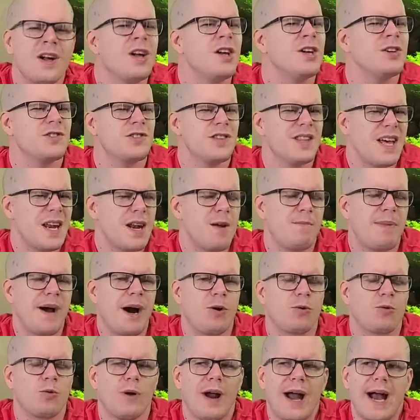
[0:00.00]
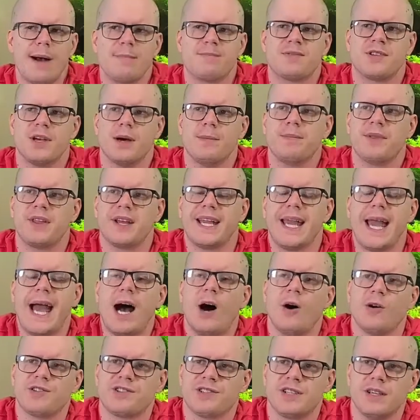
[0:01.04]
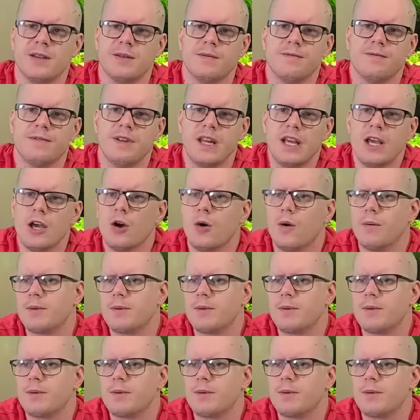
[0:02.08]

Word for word: So that about wraps up the calcium video.